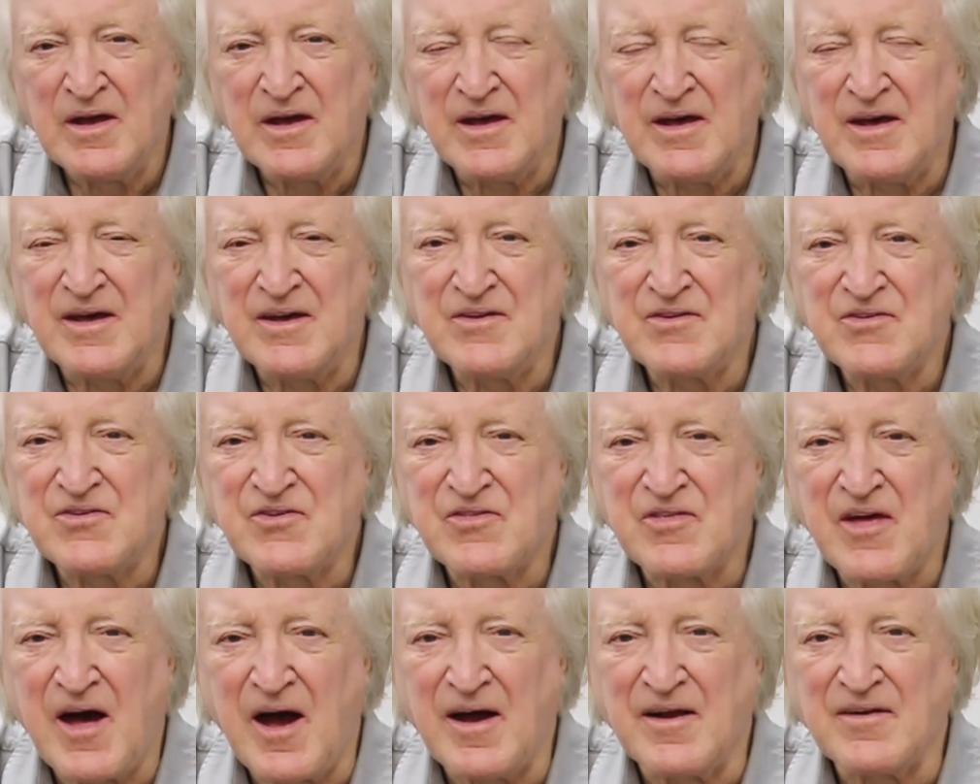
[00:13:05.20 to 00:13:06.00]

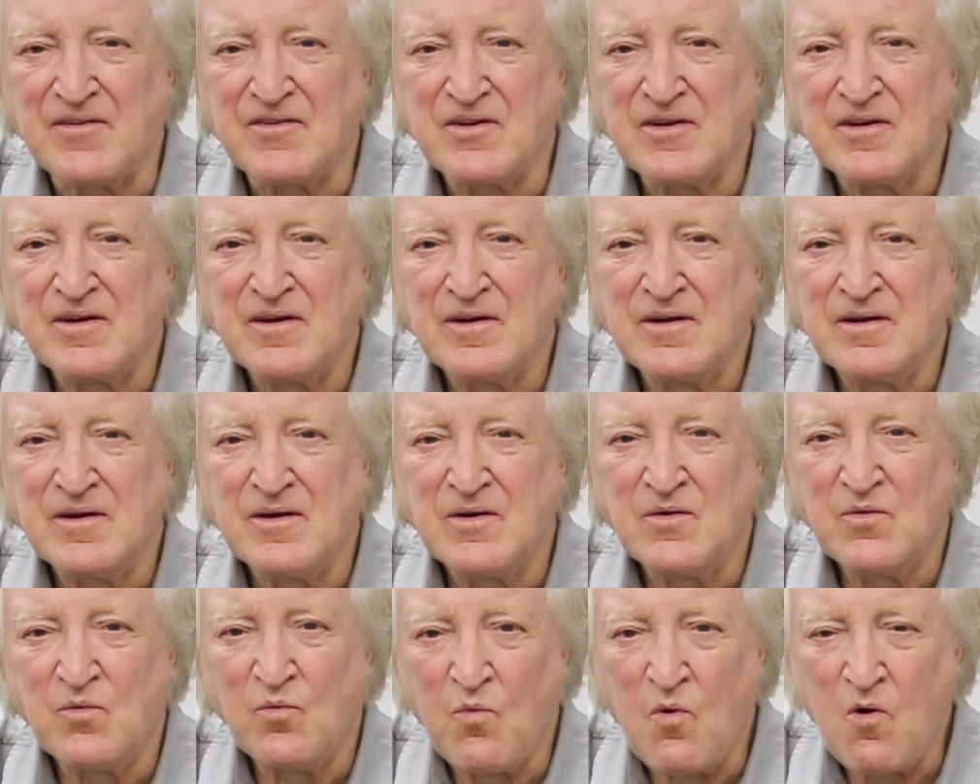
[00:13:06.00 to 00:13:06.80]
is that
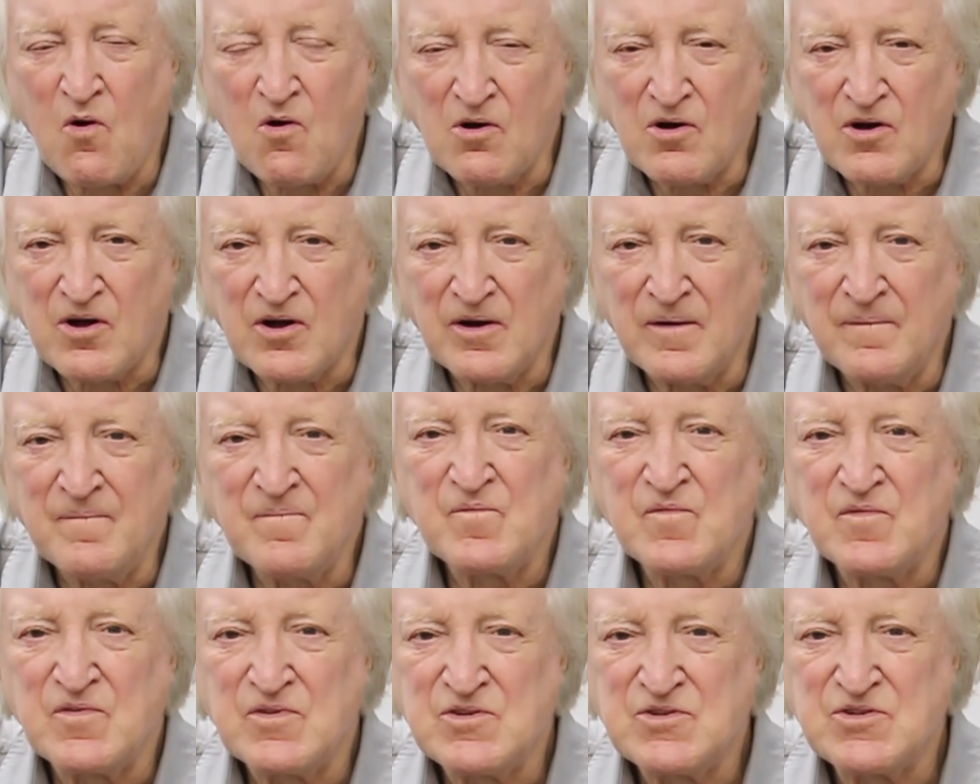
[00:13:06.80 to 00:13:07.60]

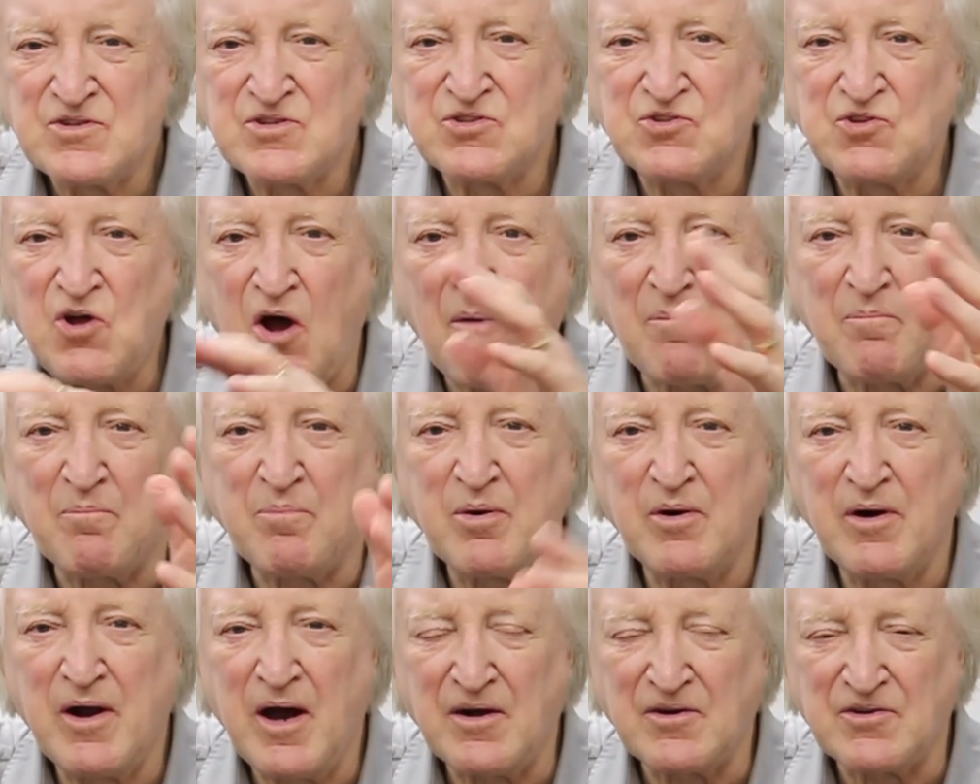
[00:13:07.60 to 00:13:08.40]
Walker stopped
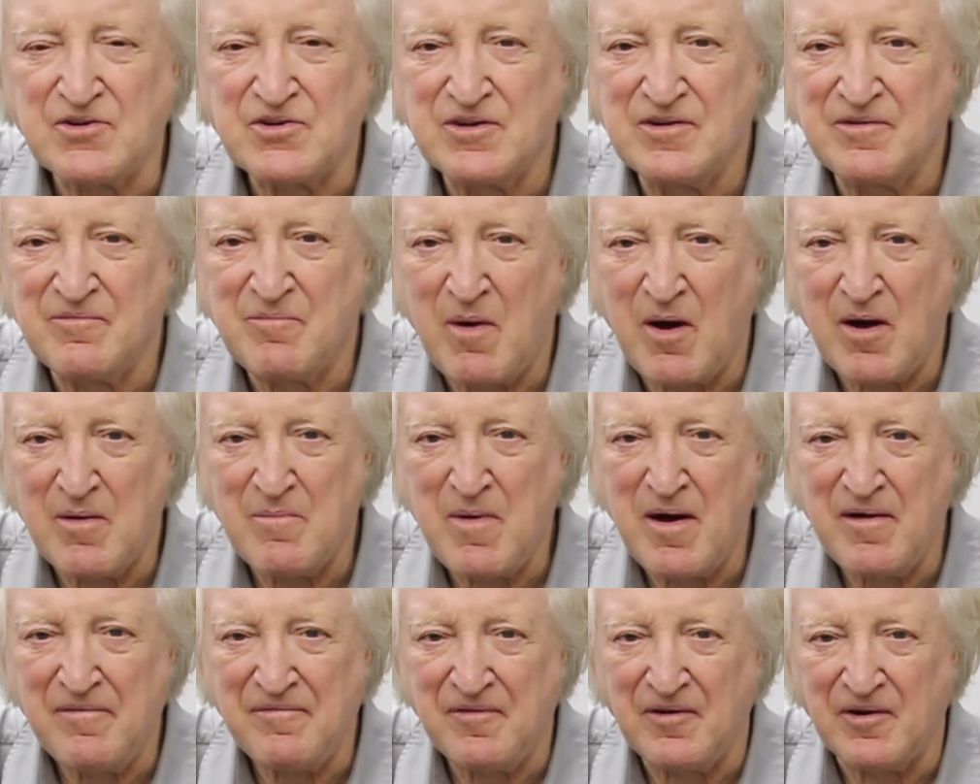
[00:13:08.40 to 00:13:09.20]
production of my
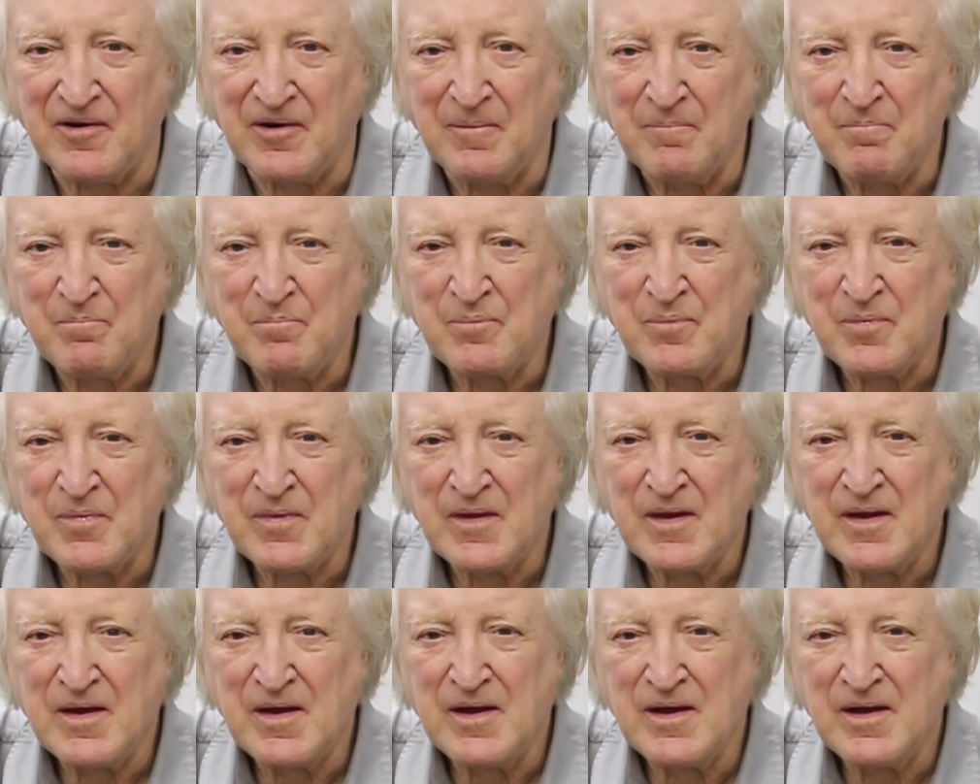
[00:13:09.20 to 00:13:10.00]
muffler.
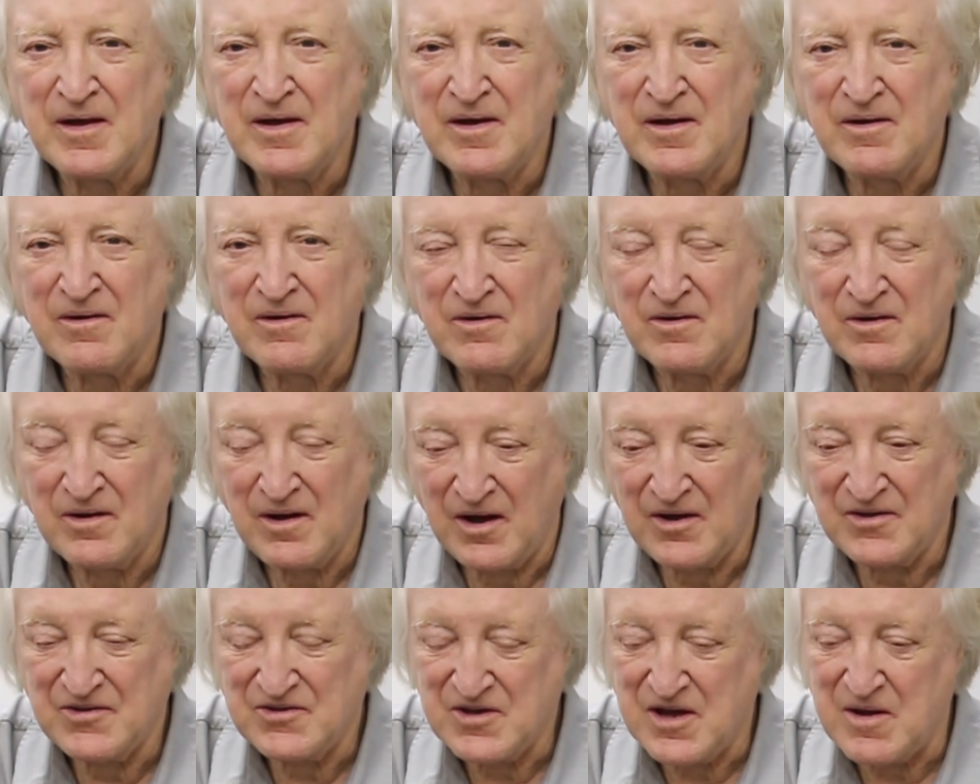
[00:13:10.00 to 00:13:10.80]

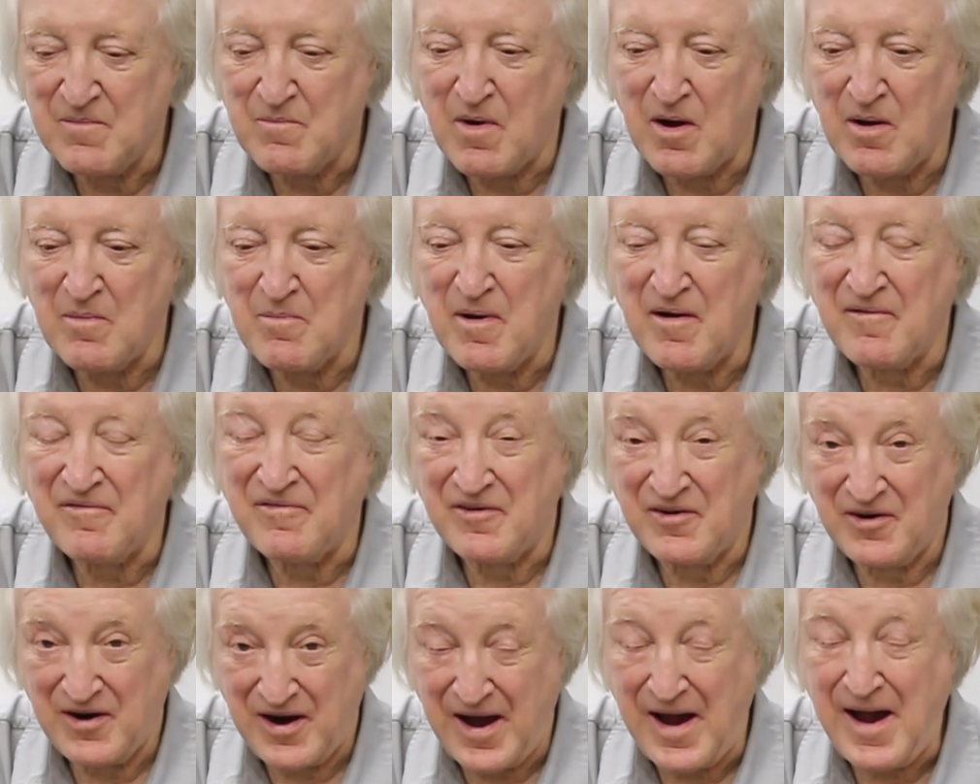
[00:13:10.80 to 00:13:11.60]
I say my
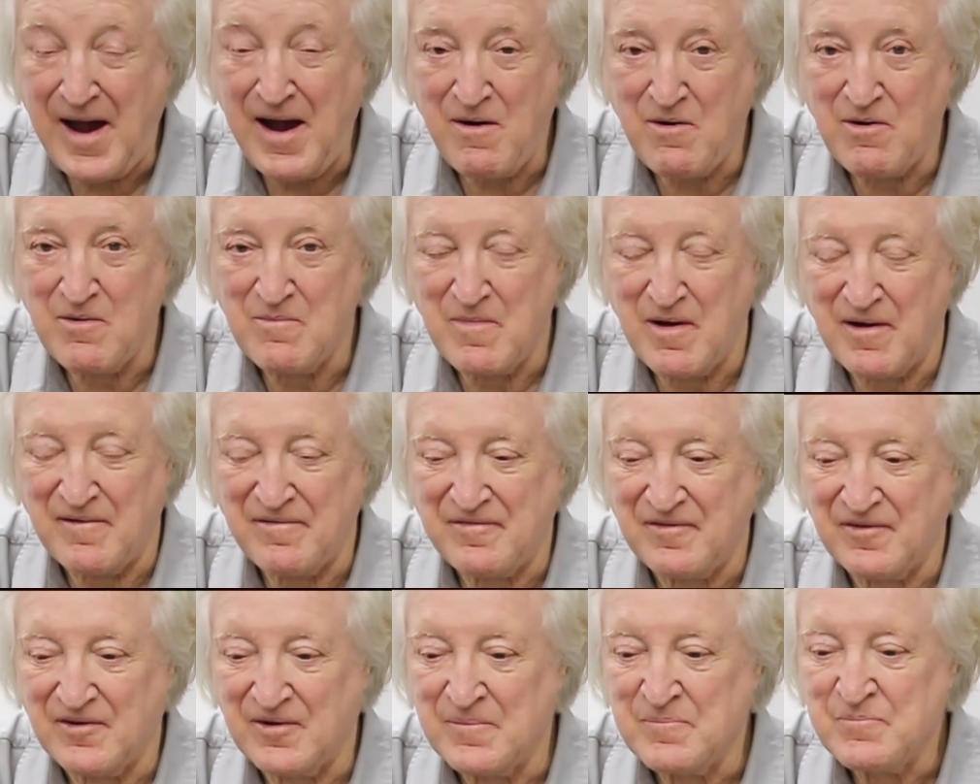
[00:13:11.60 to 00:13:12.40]
muffler, our
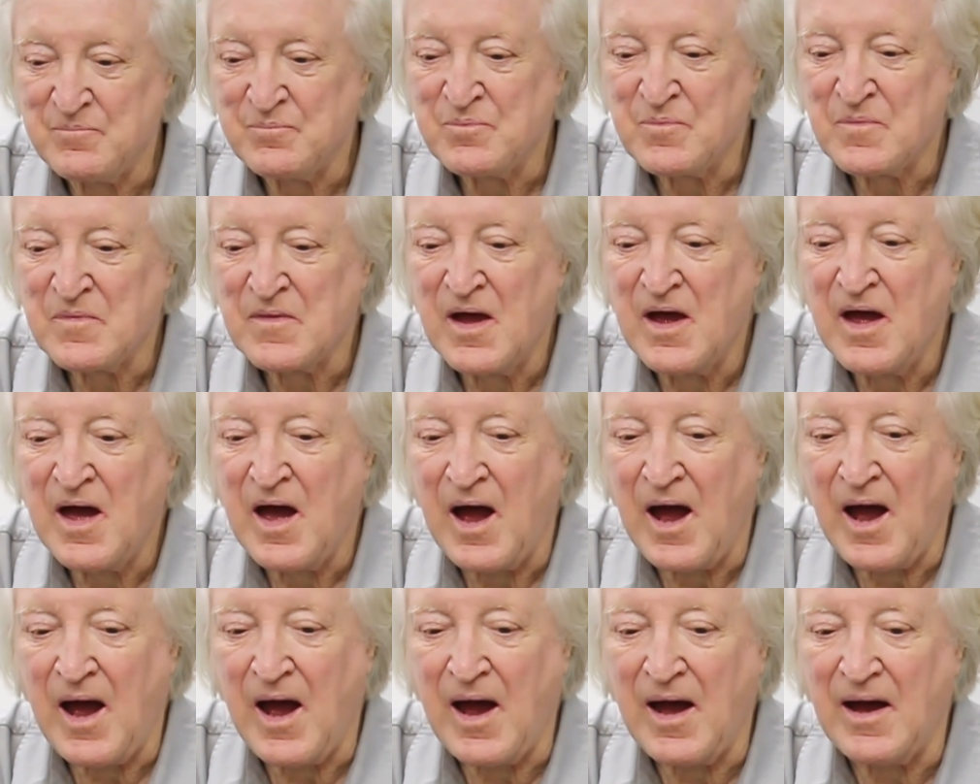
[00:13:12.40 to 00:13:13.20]
muffler.
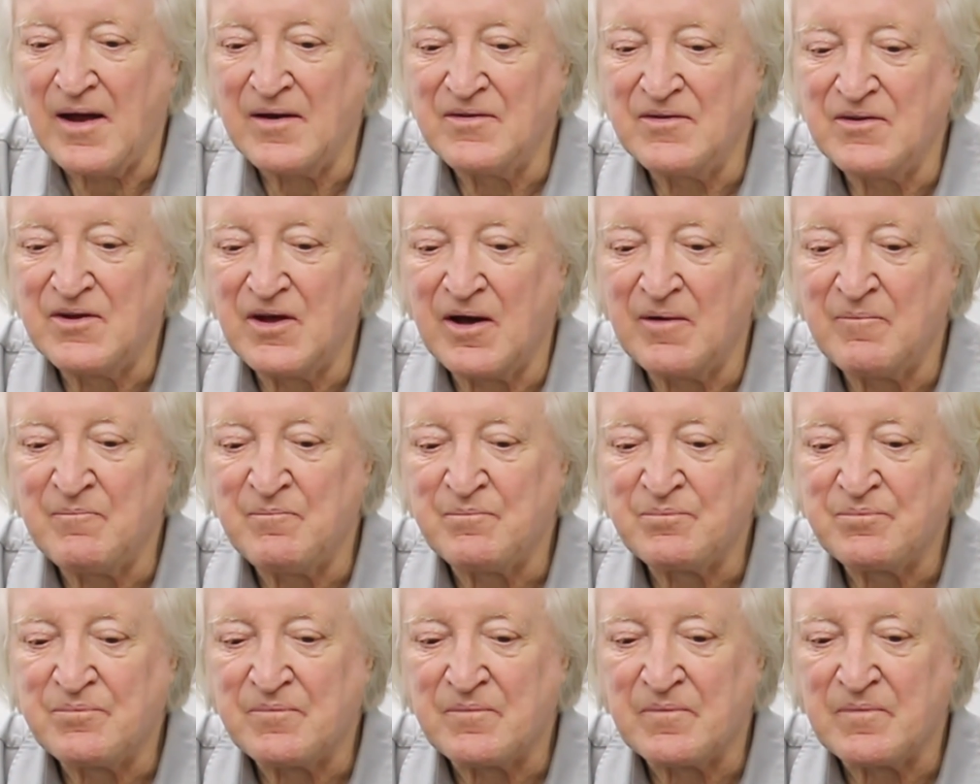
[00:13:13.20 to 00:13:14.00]
And
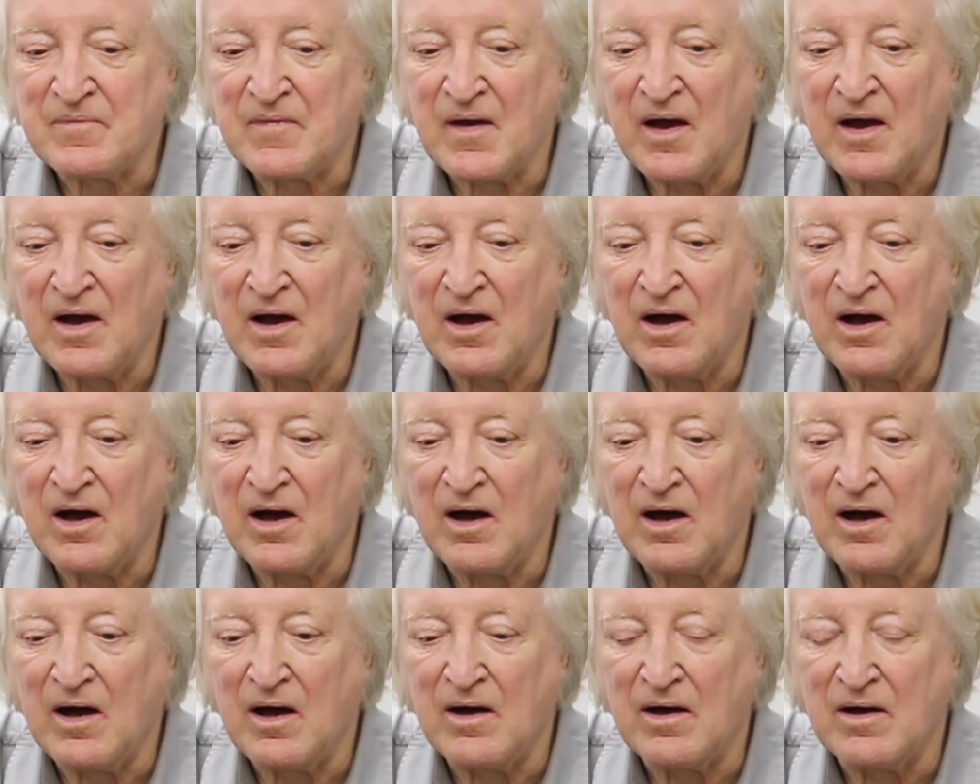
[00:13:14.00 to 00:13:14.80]
um,
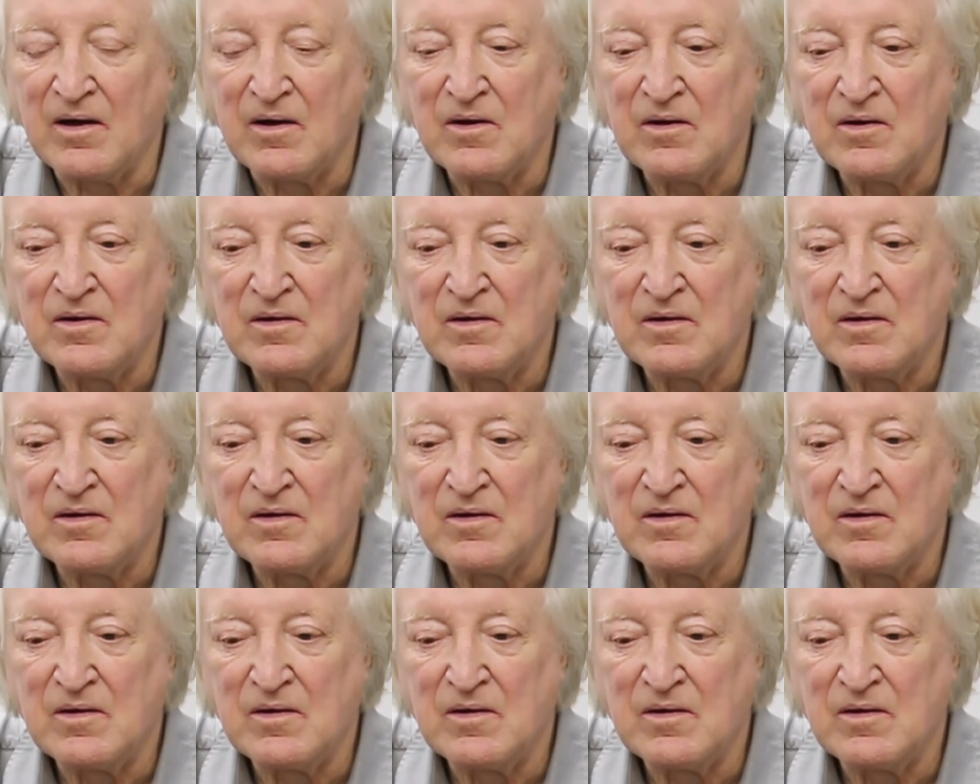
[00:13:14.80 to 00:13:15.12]
uh,